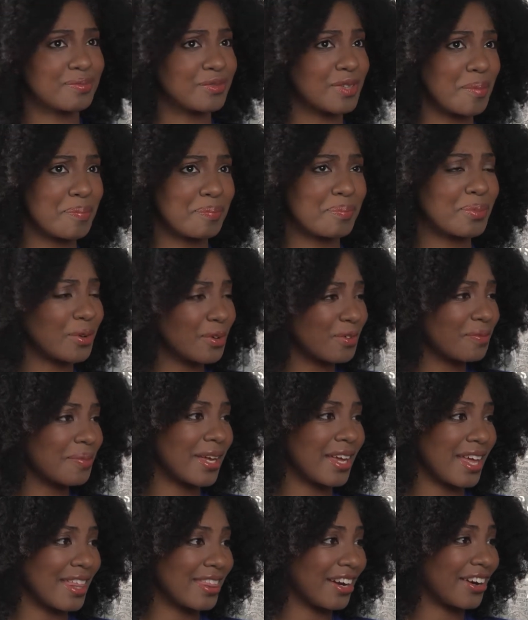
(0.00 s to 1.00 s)

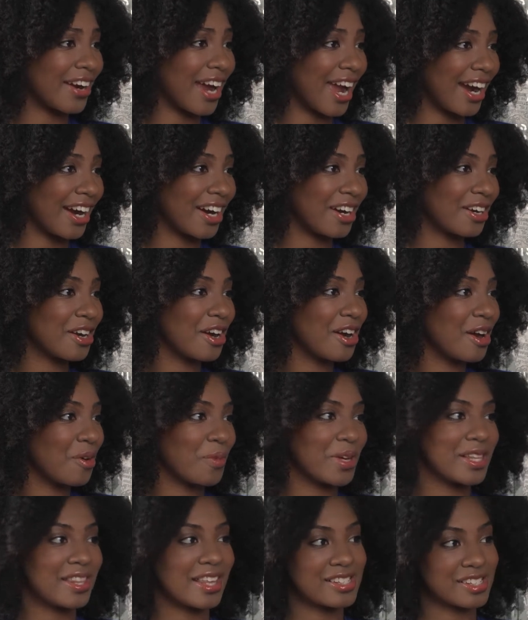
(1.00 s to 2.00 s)
improvement in their hair
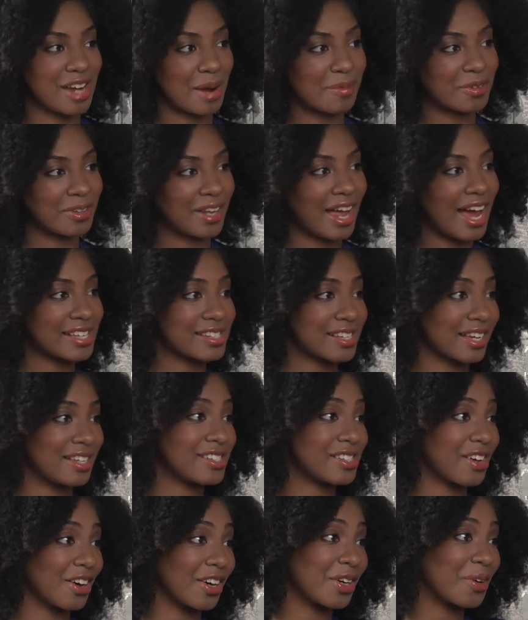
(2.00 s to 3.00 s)
when they stopped relaxing
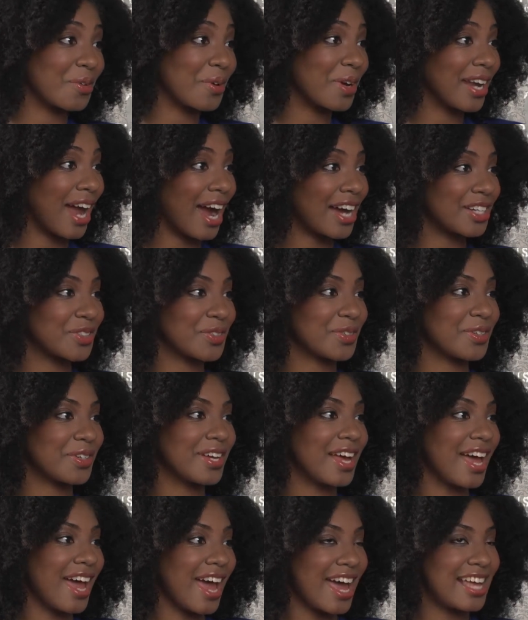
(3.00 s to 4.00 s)
and started going
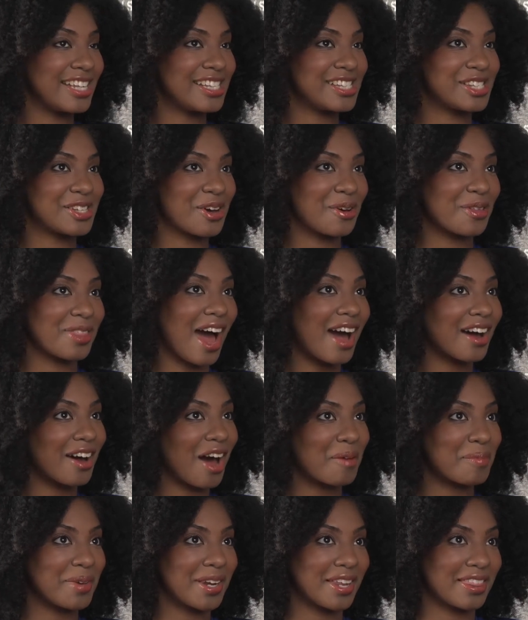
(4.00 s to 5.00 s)
natural. And so that
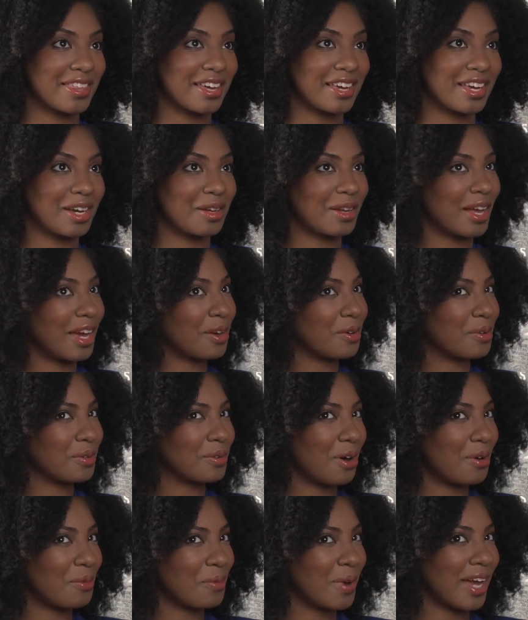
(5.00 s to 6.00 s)
got me to thinking like,
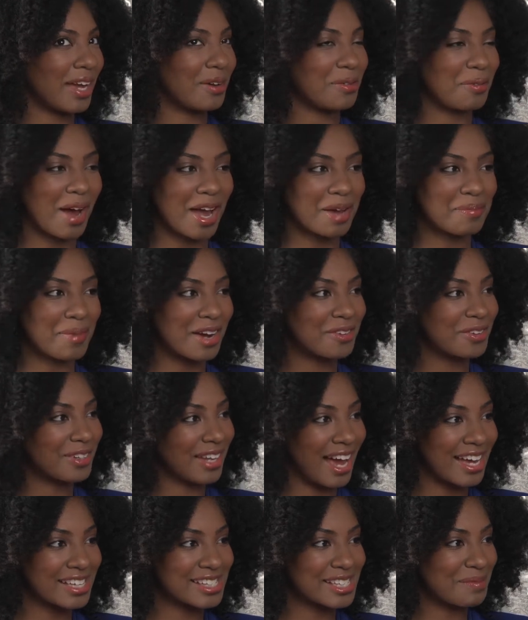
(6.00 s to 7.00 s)
oh wait, why am I
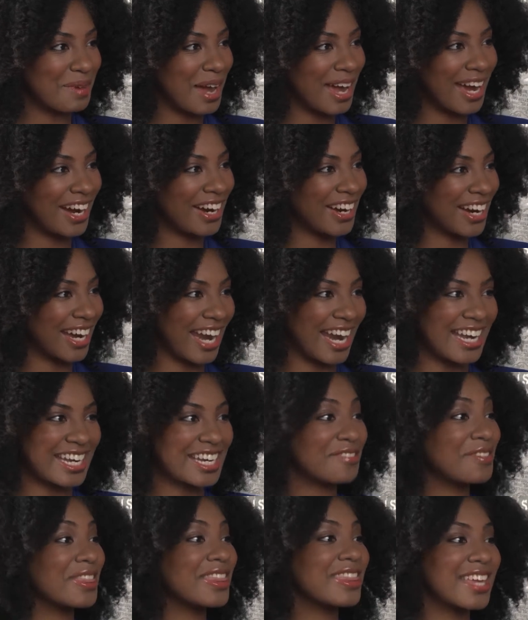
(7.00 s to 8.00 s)
relaxing my hair again? I
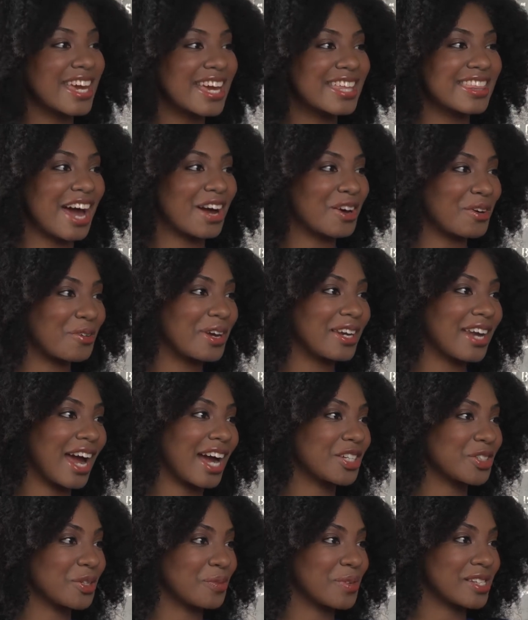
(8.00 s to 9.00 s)
didn't even think that going
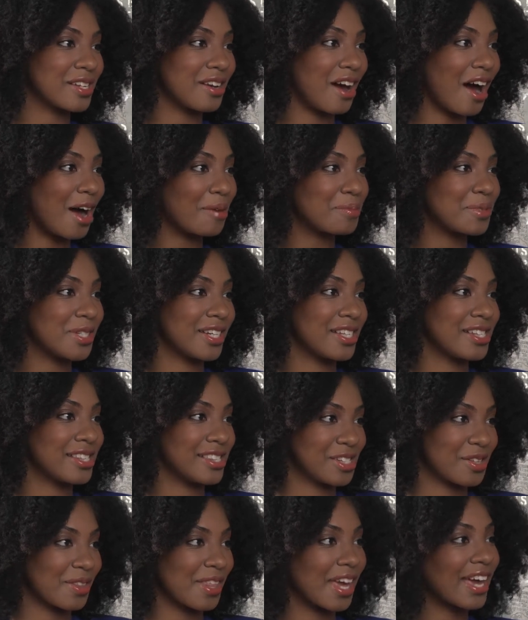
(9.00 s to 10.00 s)
natural was an option.
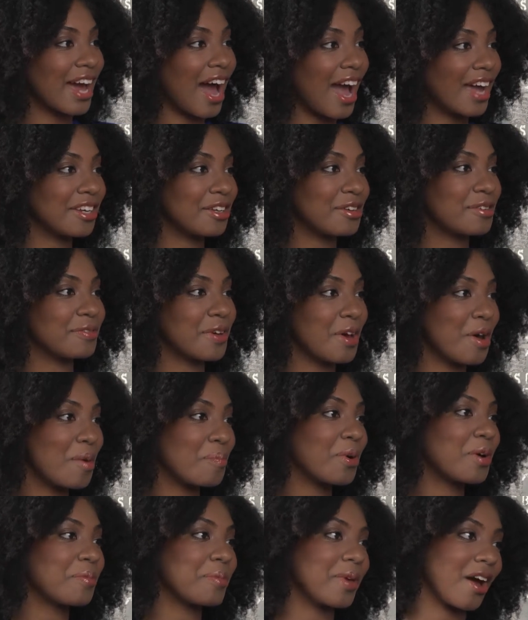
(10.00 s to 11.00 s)
And so they kind of
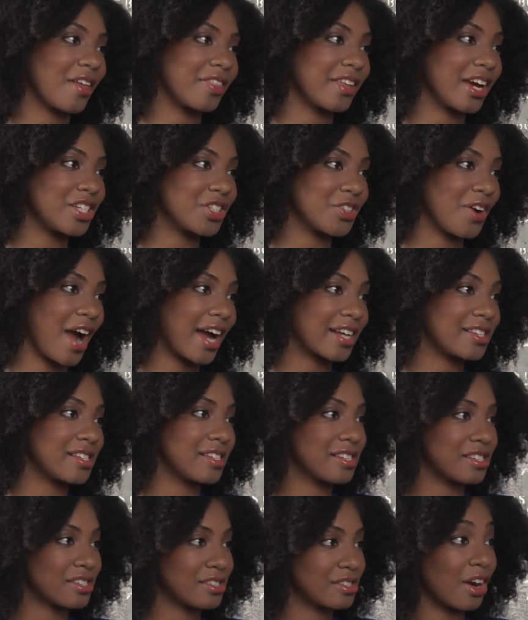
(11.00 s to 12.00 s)
put me on that track
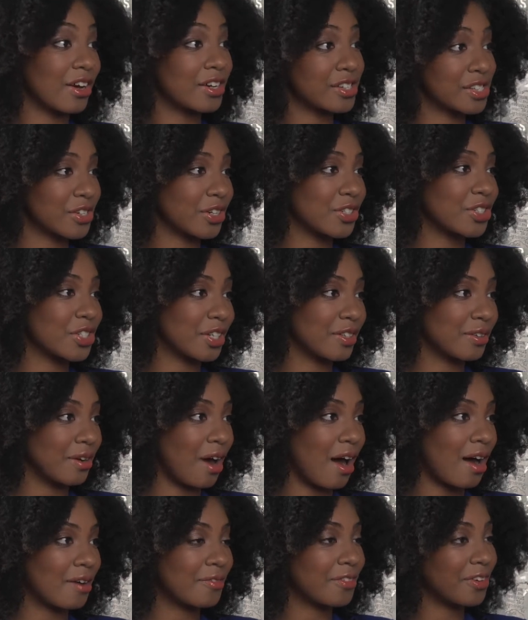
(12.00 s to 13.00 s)
to start searching
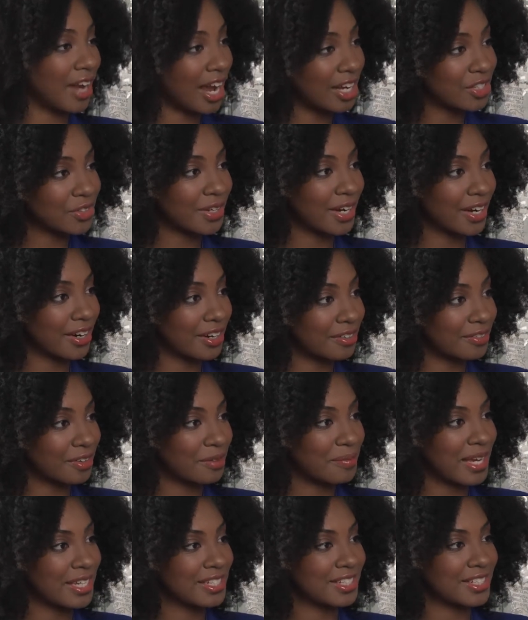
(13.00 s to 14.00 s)
for natural hair
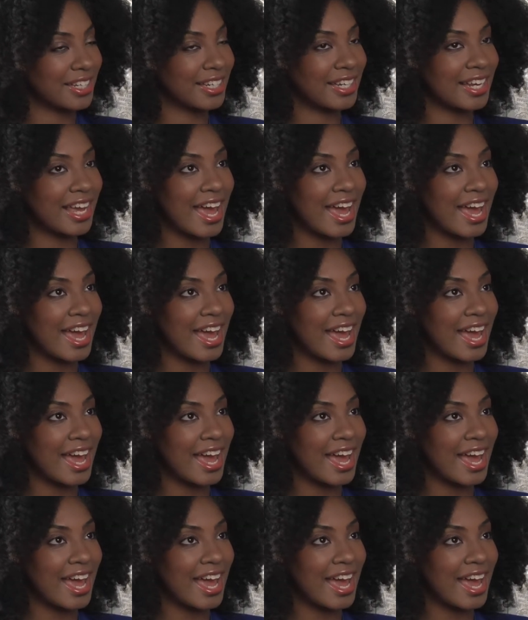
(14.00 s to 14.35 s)
information.